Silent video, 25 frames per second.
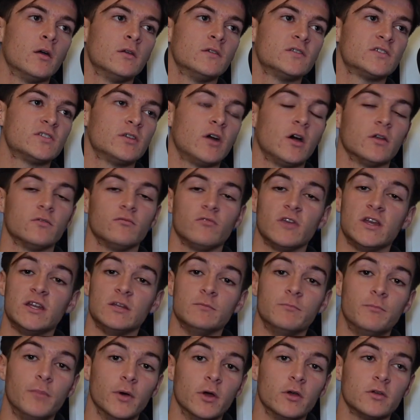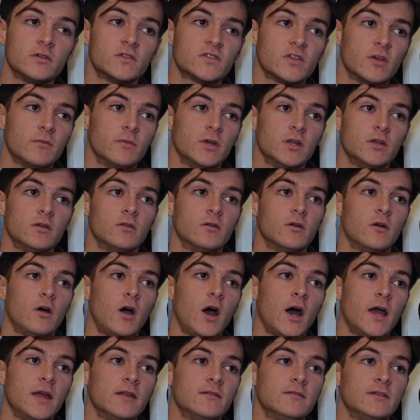started reading books. I mean,
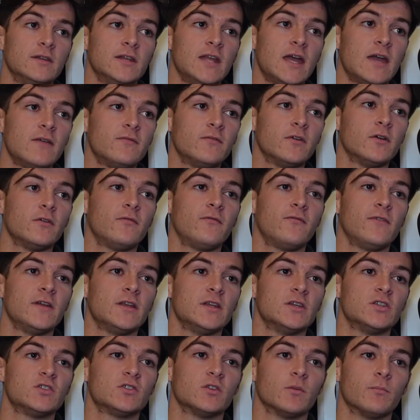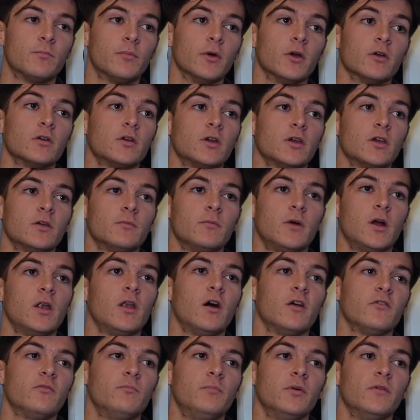I'd never finished a book in my
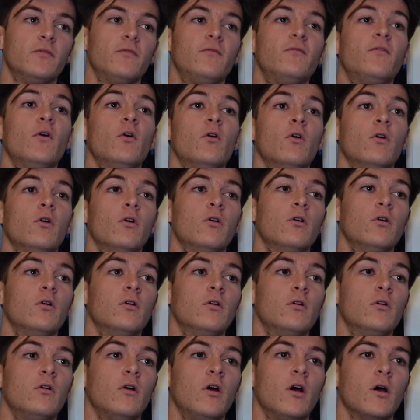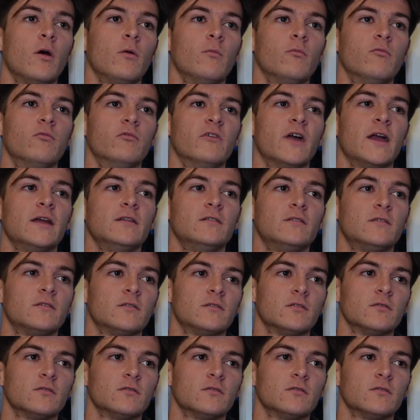life before I read